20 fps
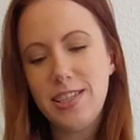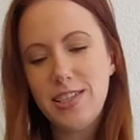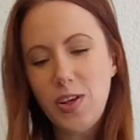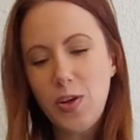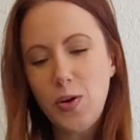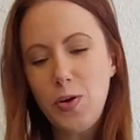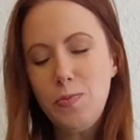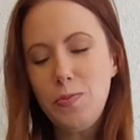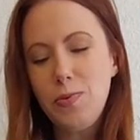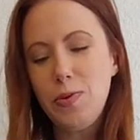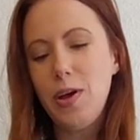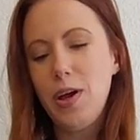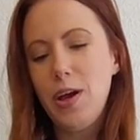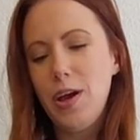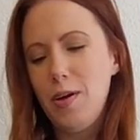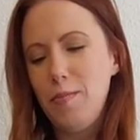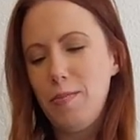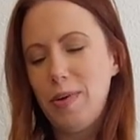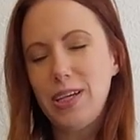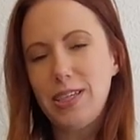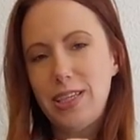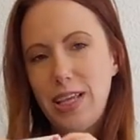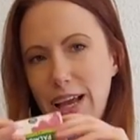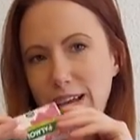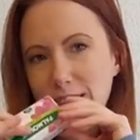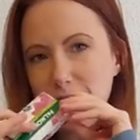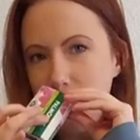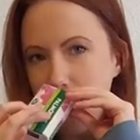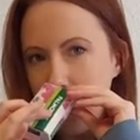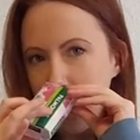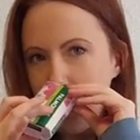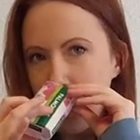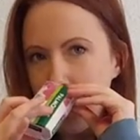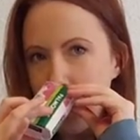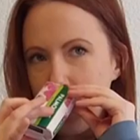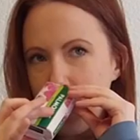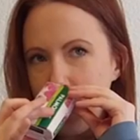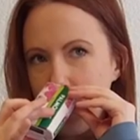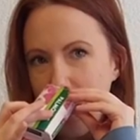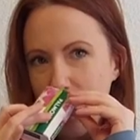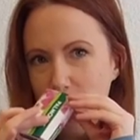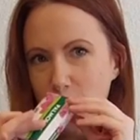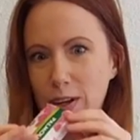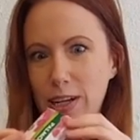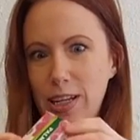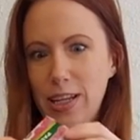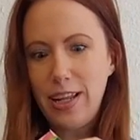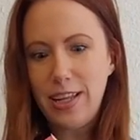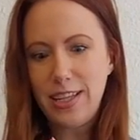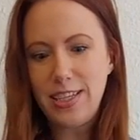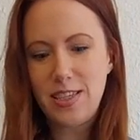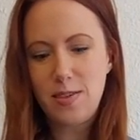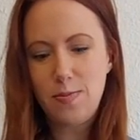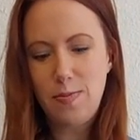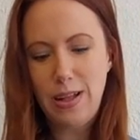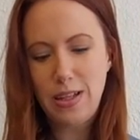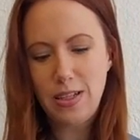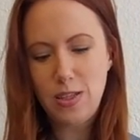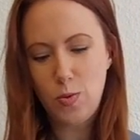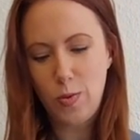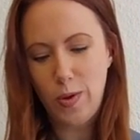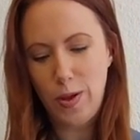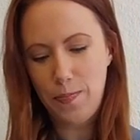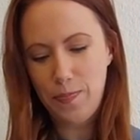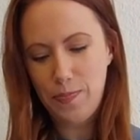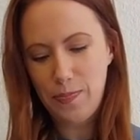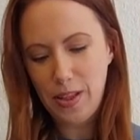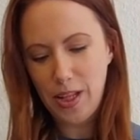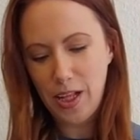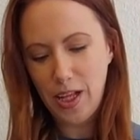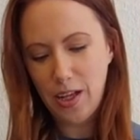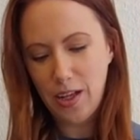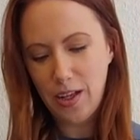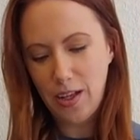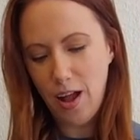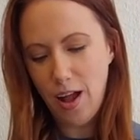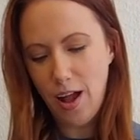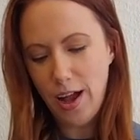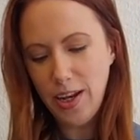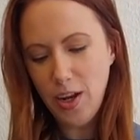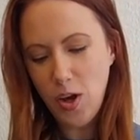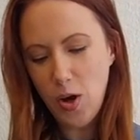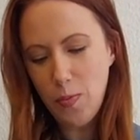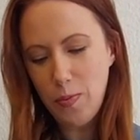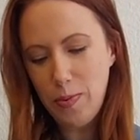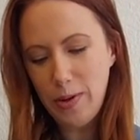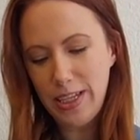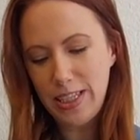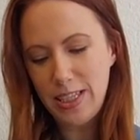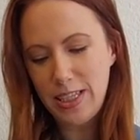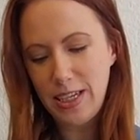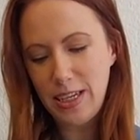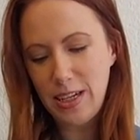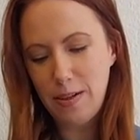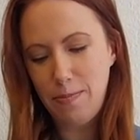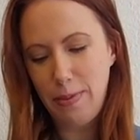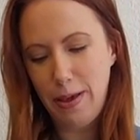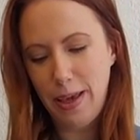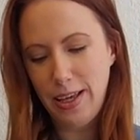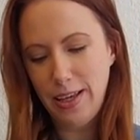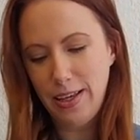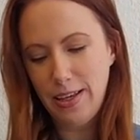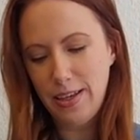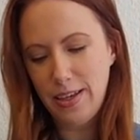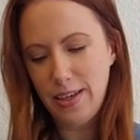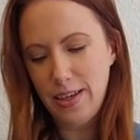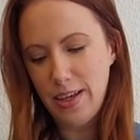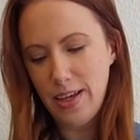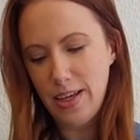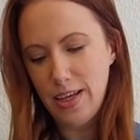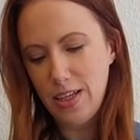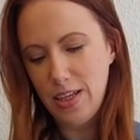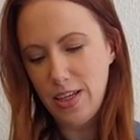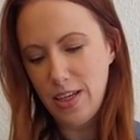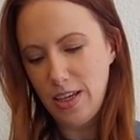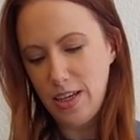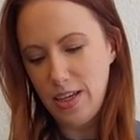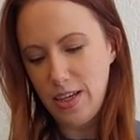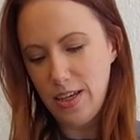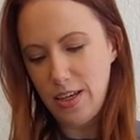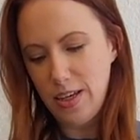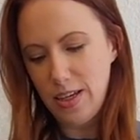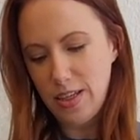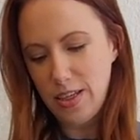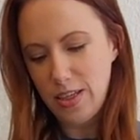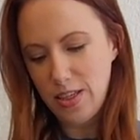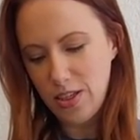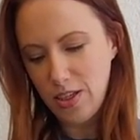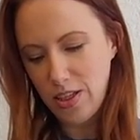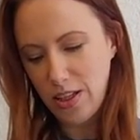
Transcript: soap because it has a really nice smell to it. I'm kind of hoping it's a little pink so